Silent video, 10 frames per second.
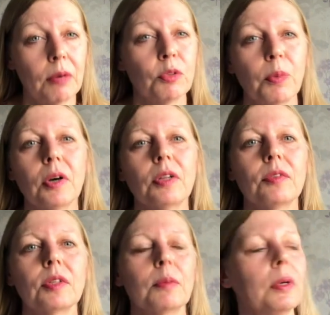I was born in
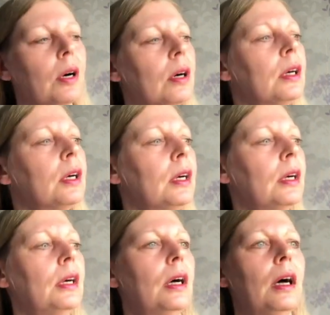Singapore,
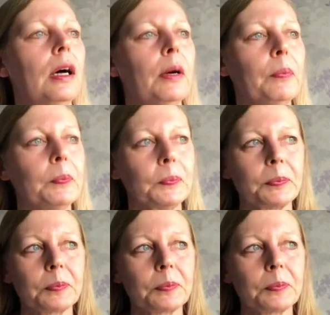and